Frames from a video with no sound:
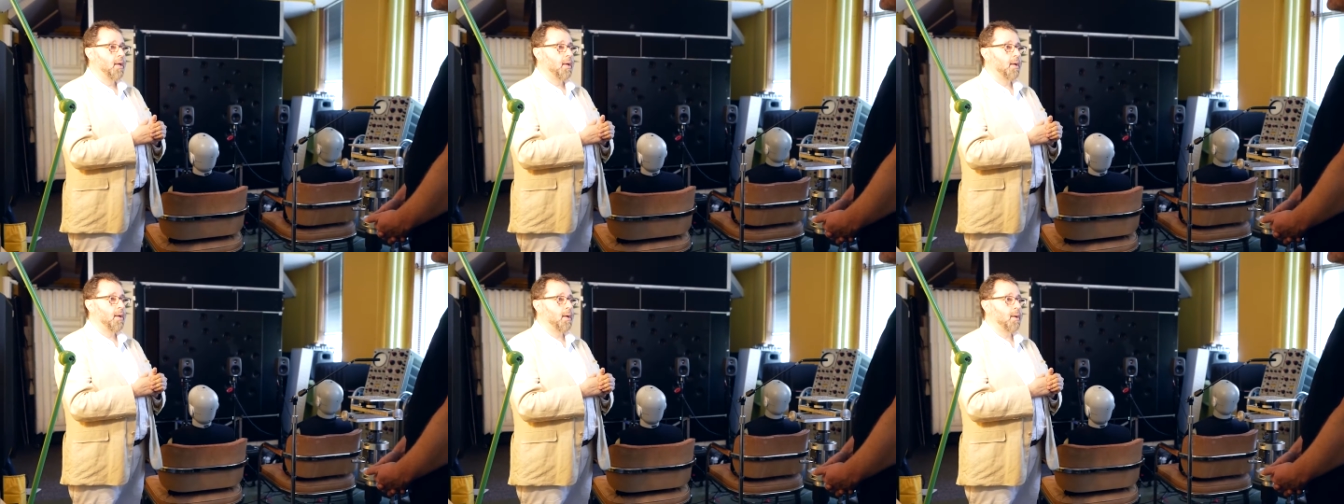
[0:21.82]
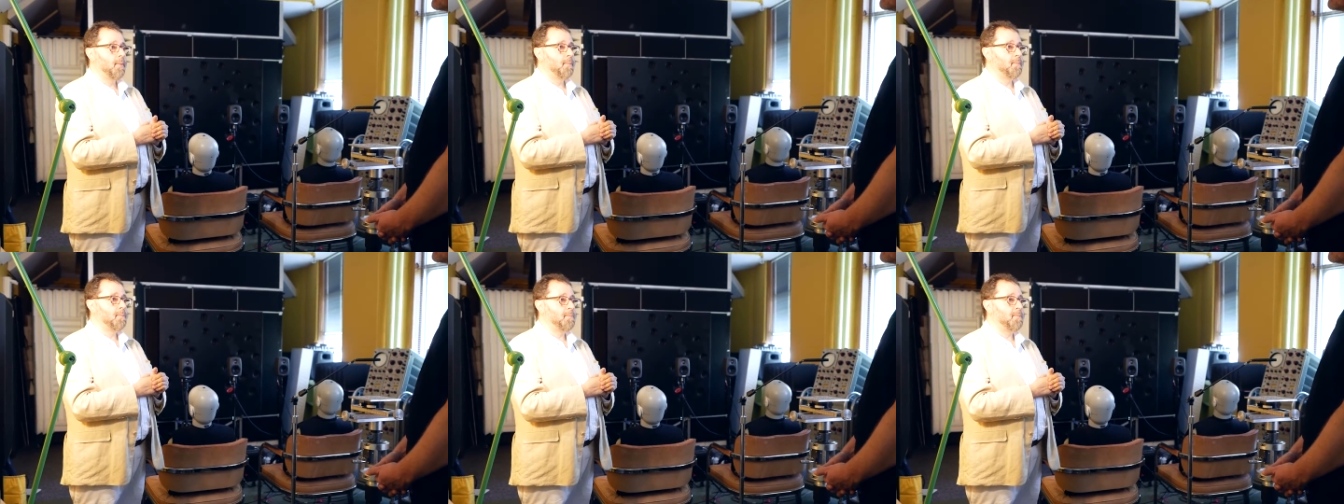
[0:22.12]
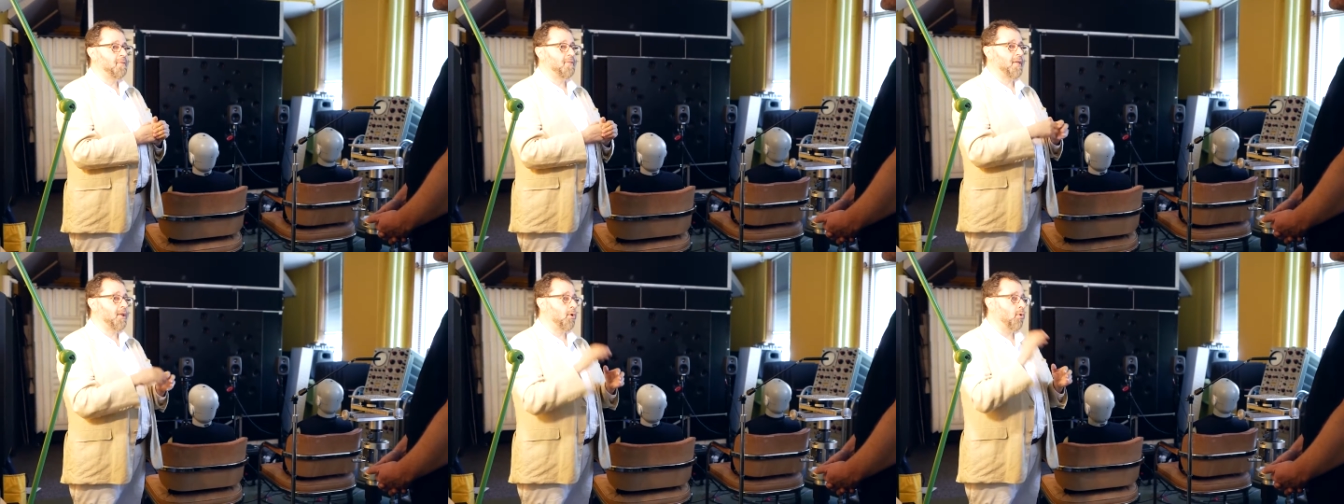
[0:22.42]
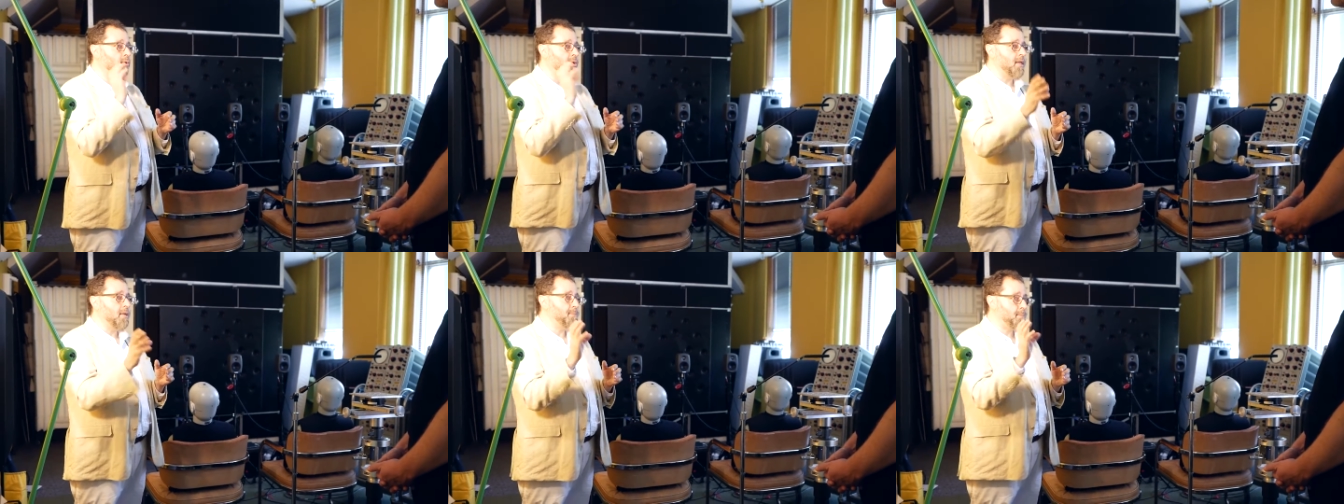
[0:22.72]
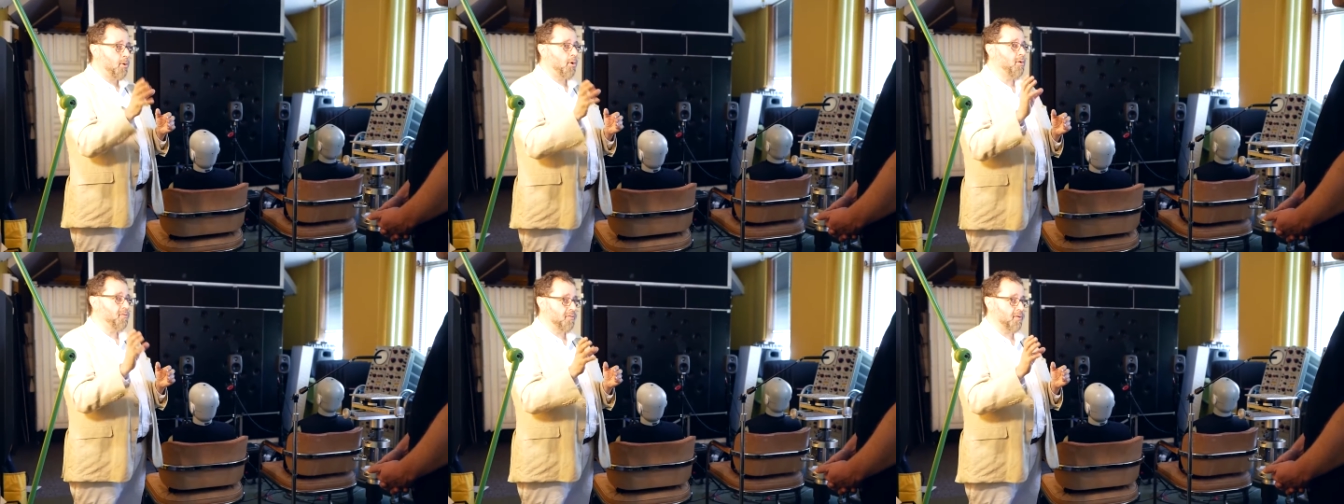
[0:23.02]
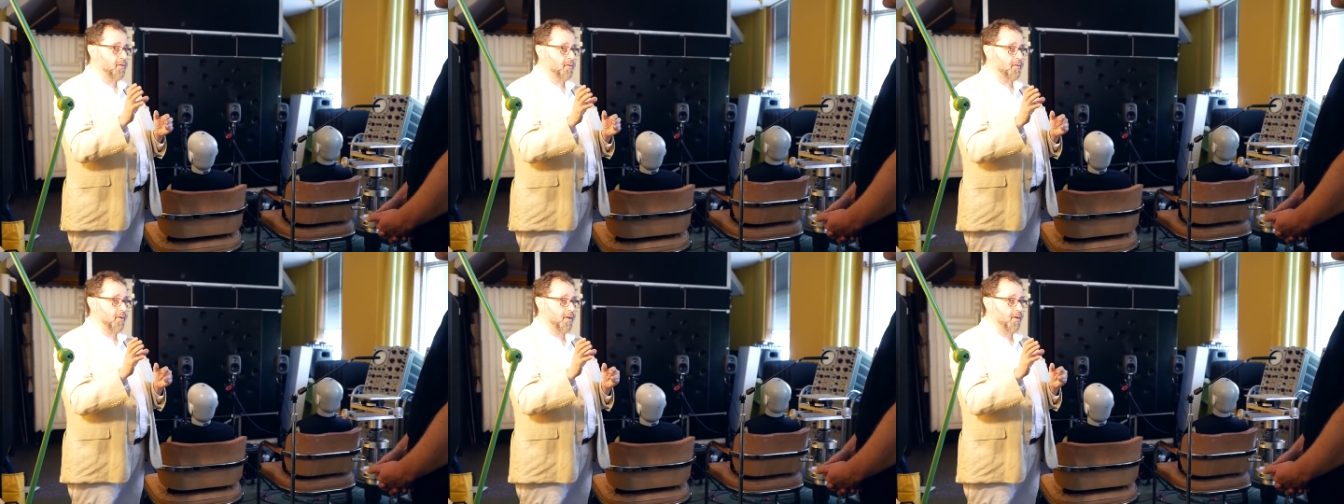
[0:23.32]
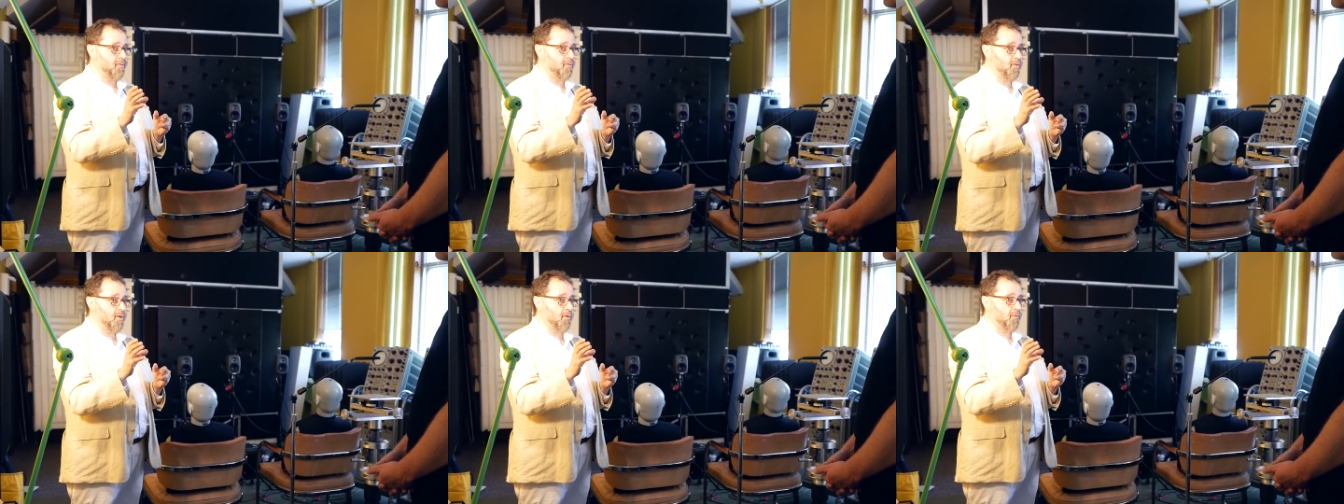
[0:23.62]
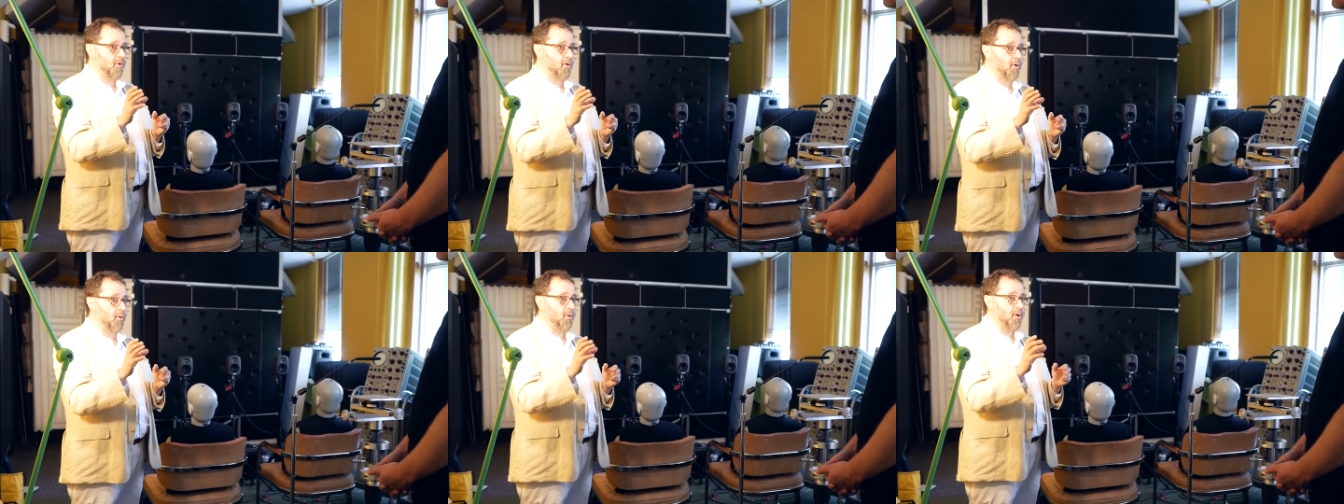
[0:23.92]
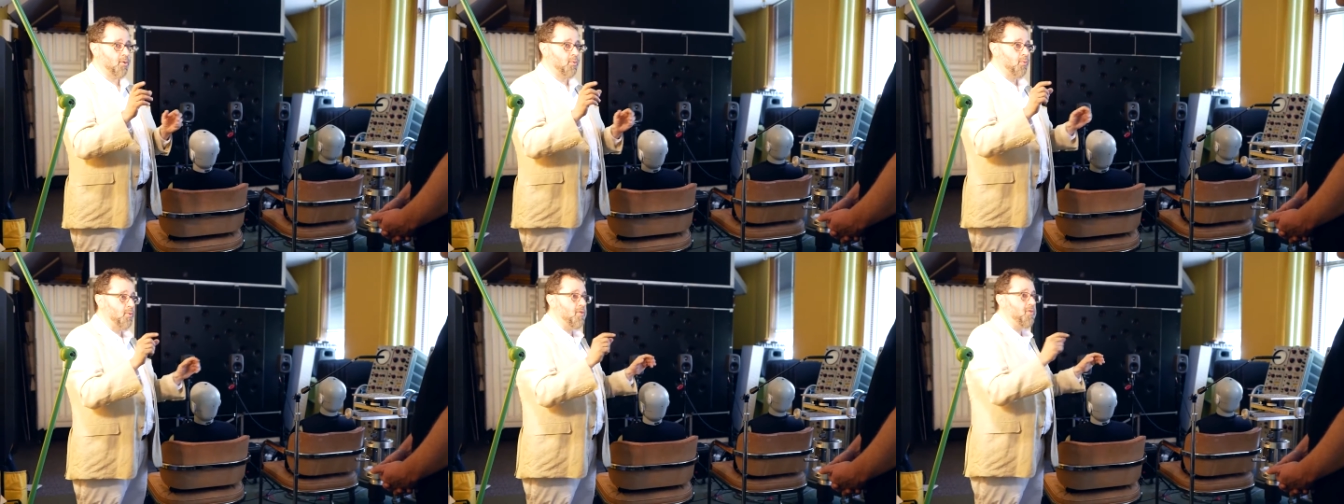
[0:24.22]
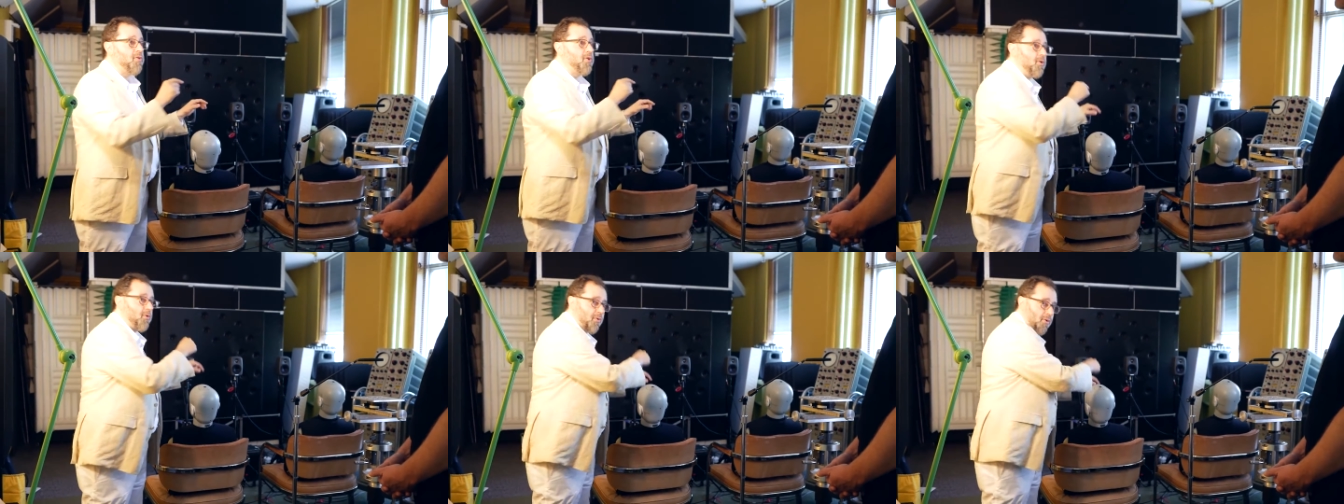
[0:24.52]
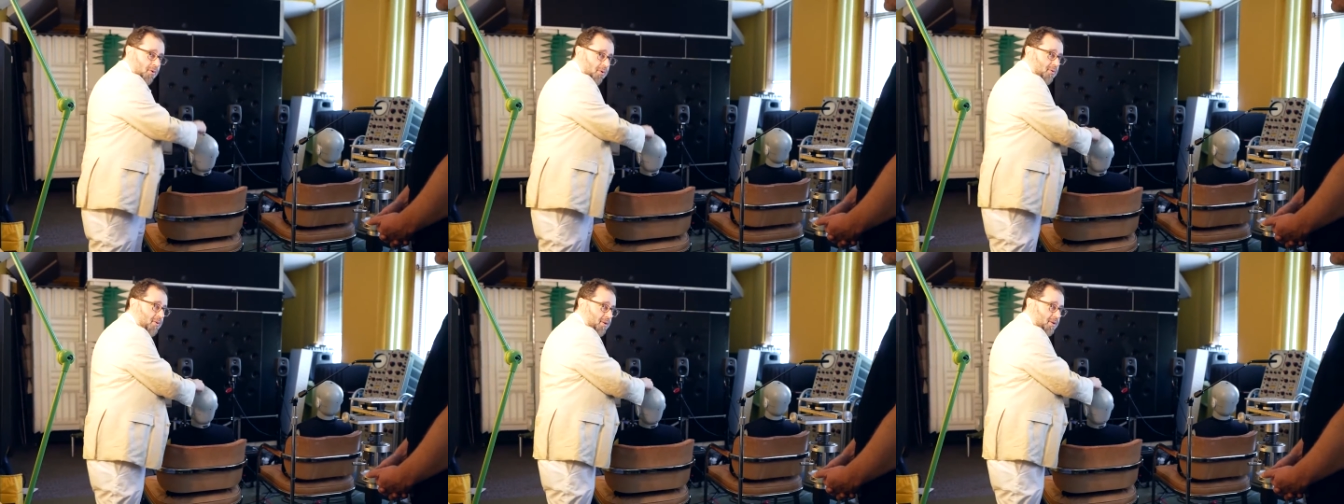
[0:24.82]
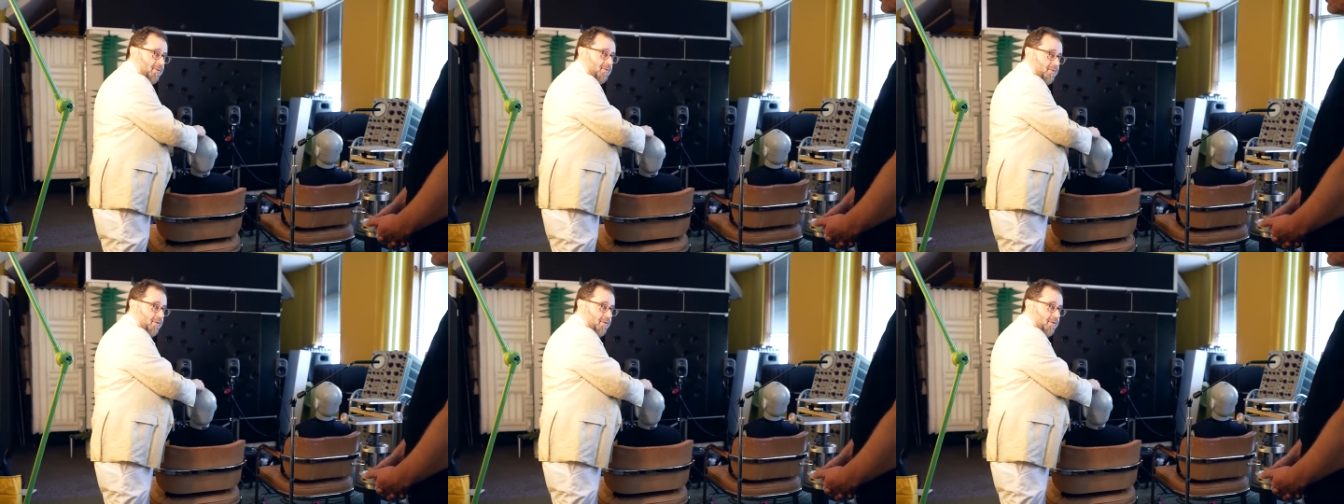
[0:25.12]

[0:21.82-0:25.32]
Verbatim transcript: Um, but they're only perfect if they are recorded with your own